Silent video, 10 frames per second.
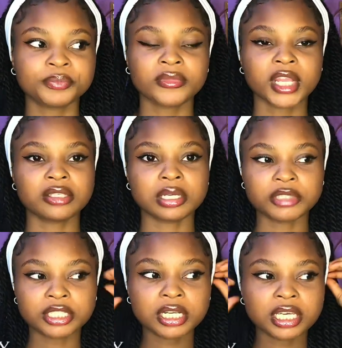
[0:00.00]
So I'm
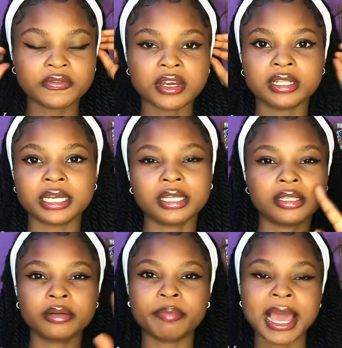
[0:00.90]
just gonna give y'all like a
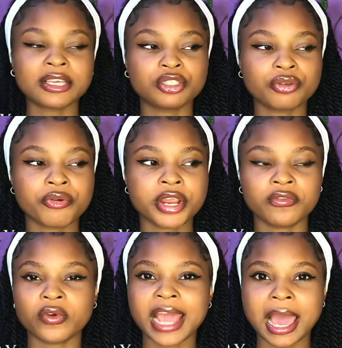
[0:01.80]
little backstory of
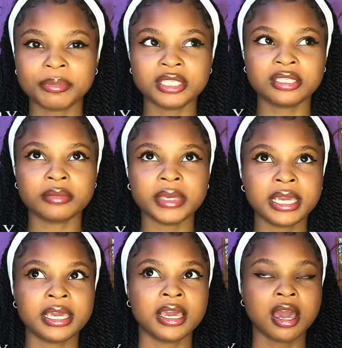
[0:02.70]
what happened to
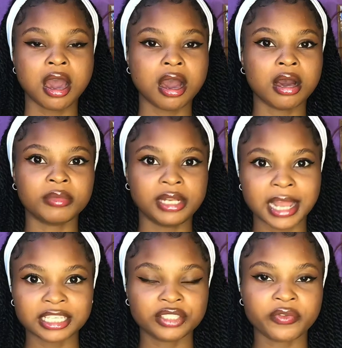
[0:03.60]
me
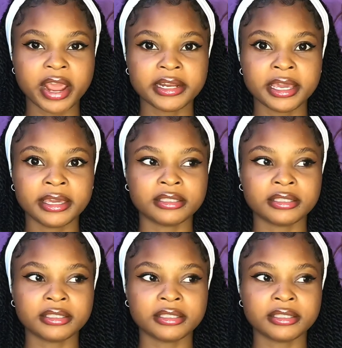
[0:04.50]
last Friday.